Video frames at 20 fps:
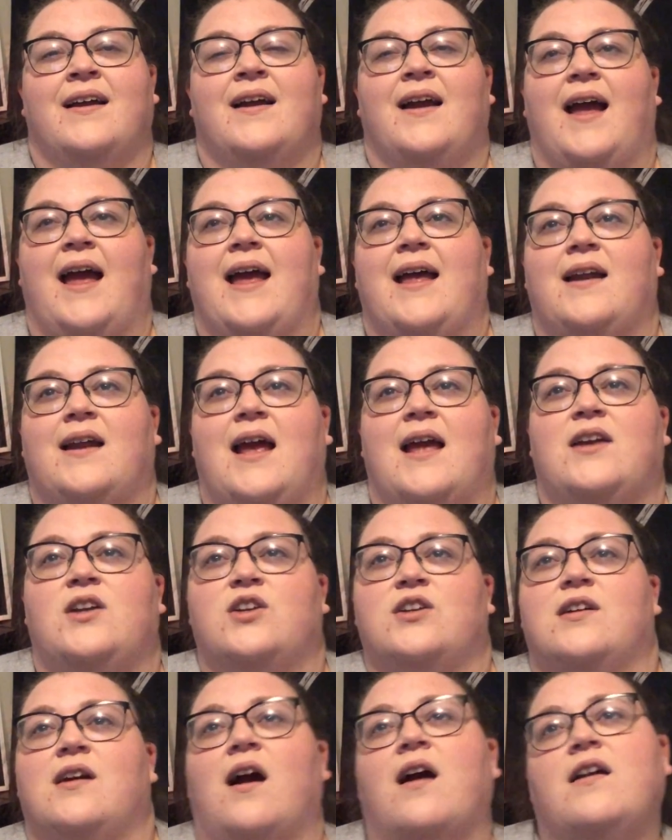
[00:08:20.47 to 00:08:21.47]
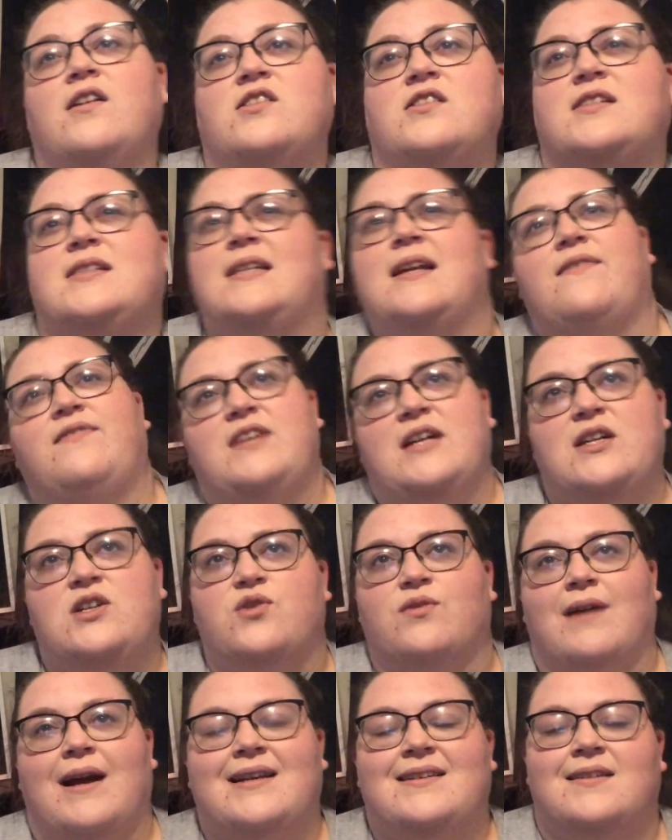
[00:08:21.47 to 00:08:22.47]
and you're sifting
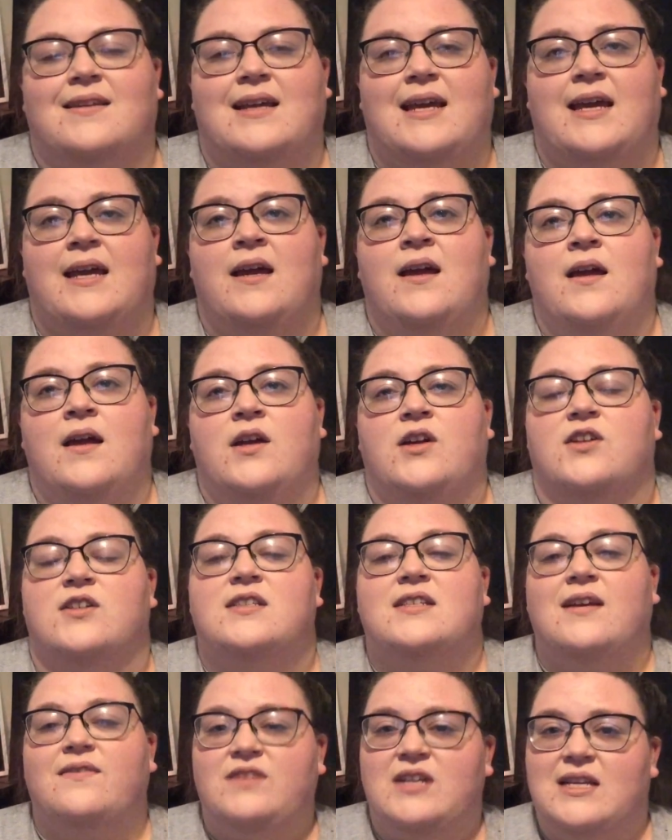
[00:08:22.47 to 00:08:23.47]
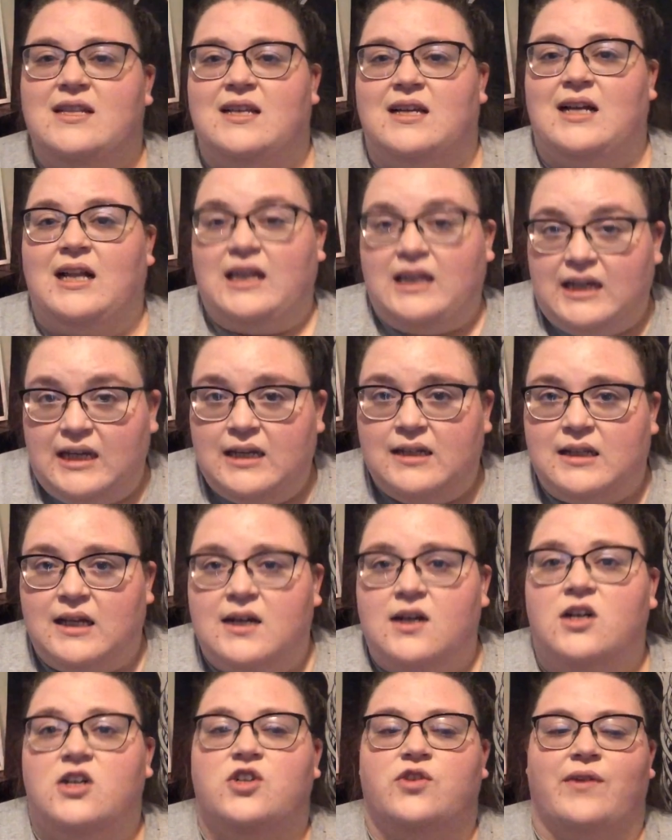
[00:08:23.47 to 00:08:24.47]
the clean
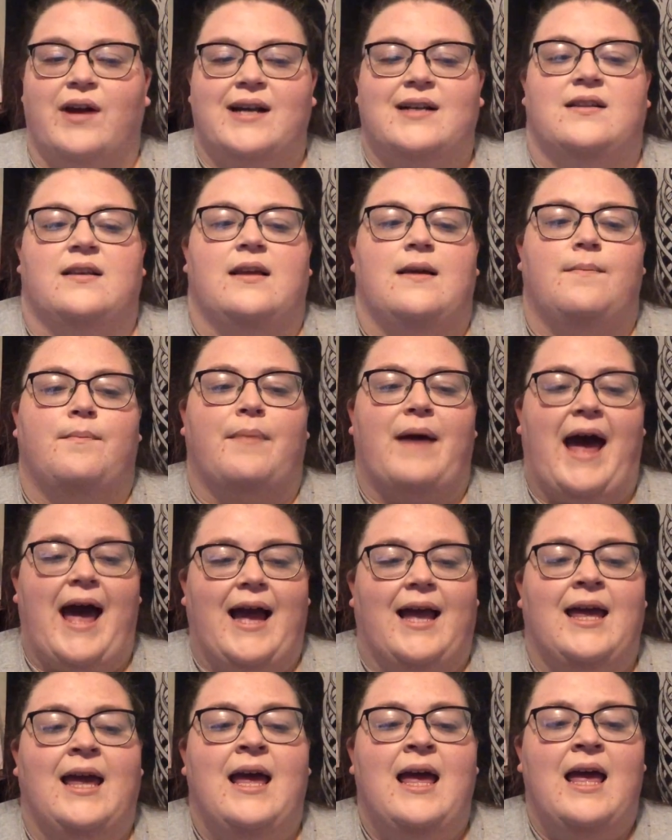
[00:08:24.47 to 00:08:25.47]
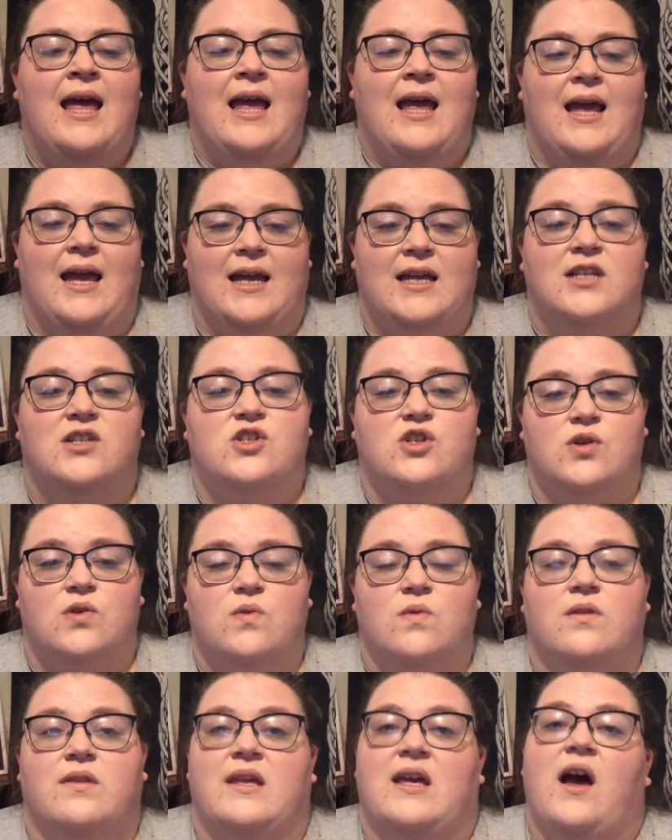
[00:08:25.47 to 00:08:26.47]
litter directly back
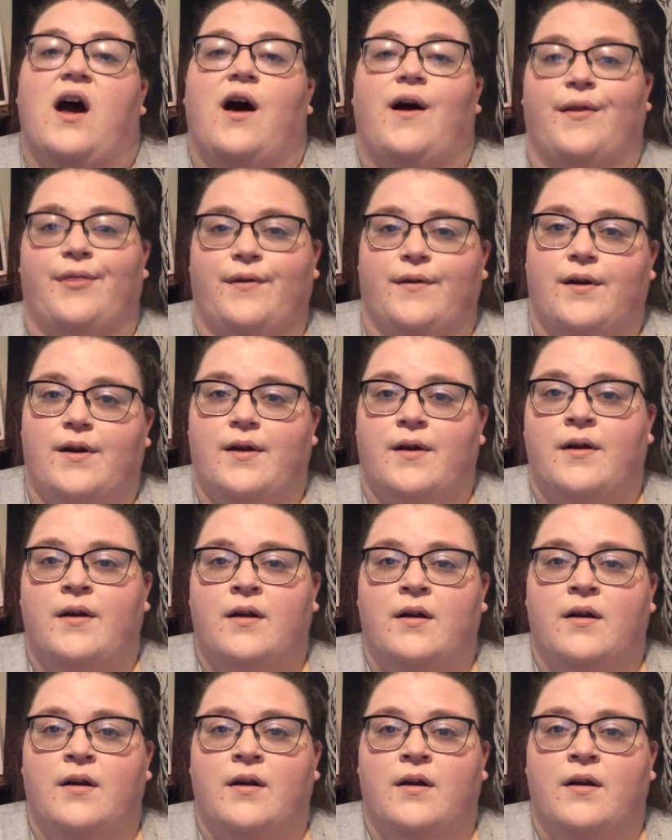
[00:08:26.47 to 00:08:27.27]
into the other